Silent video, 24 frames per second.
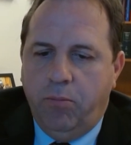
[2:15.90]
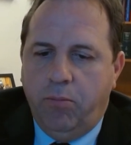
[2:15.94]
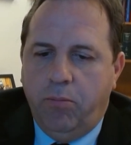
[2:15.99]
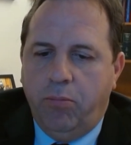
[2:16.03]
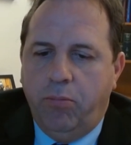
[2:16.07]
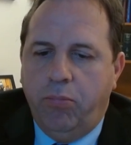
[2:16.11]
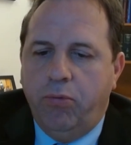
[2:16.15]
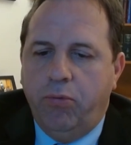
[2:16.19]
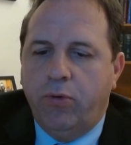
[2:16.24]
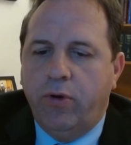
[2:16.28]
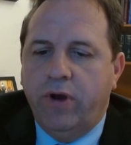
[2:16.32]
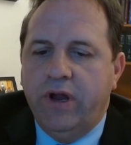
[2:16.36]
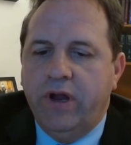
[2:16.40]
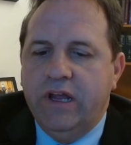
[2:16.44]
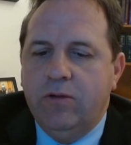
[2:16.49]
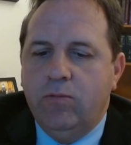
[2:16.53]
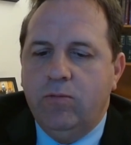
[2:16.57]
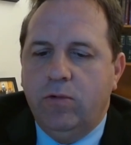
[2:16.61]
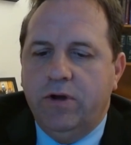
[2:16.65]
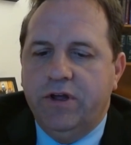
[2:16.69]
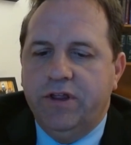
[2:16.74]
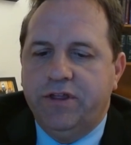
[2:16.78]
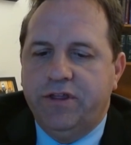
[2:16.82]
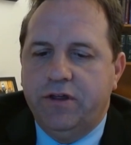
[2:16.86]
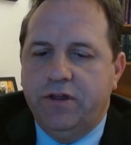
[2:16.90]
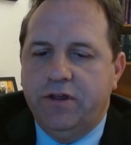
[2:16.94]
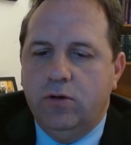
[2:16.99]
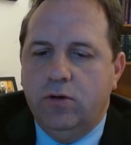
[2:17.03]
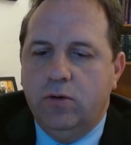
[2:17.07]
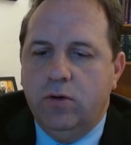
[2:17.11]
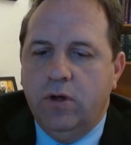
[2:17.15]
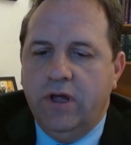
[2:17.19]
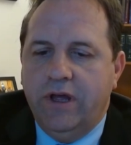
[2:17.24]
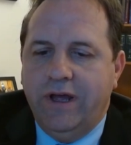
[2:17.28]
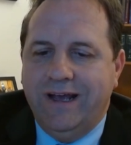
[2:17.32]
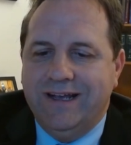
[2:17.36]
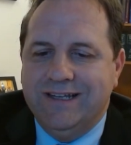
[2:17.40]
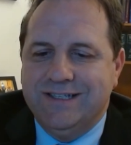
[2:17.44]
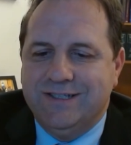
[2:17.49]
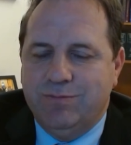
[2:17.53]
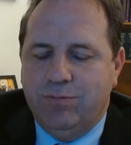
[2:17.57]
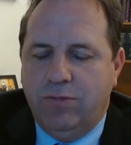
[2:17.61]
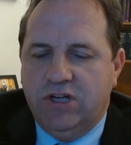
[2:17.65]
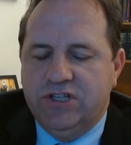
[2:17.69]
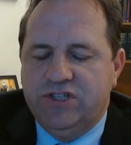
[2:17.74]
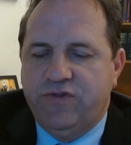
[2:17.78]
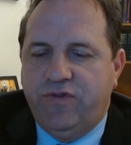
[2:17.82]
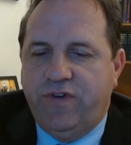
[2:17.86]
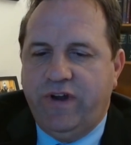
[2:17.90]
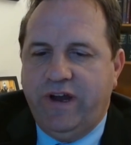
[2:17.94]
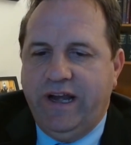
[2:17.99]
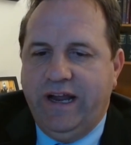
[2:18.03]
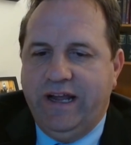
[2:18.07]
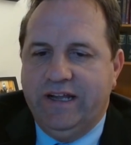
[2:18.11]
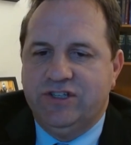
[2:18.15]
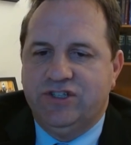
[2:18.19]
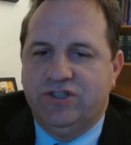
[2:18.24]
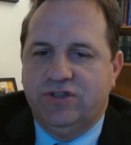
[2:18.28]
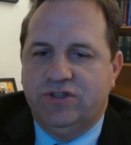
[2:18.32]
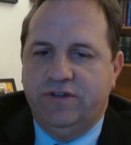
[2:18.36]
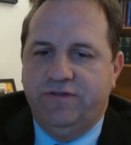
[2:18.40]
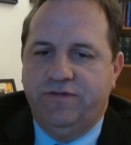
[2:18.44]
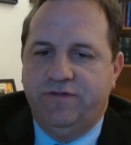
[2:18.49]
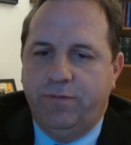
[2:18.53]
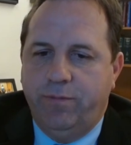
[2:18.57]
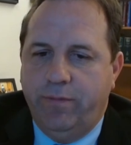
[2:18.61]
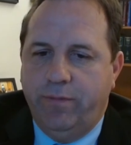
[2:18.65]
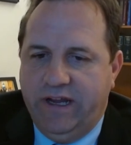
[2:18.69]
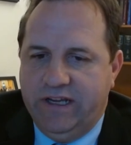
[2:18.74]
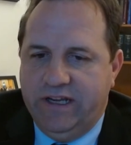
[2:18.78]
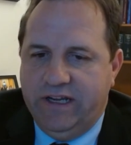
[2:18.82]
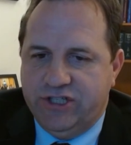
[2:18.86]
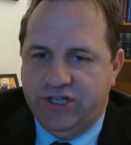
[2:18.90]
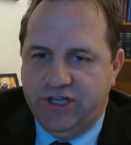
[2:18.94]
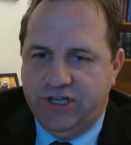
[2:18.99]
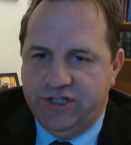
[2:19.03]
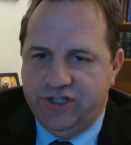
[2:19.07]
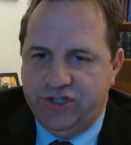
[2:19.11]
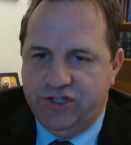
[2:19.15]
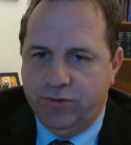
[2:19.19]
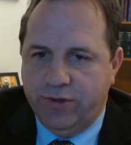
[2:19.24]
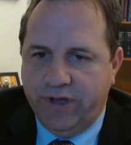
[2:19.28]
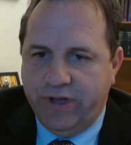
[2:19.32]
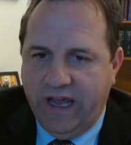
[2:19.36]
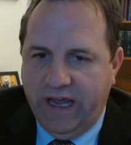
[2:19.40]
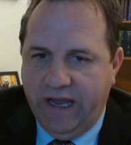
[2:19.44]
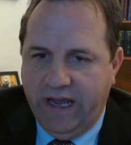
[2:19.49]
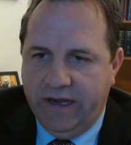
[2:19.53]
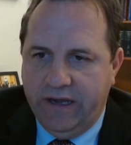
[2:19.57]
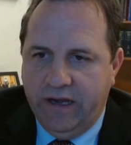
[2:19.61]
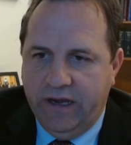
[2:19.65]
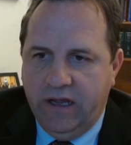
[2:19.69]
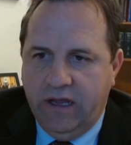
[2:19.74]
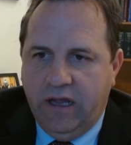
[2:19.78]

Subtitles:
Bring with you as much financial information as you can.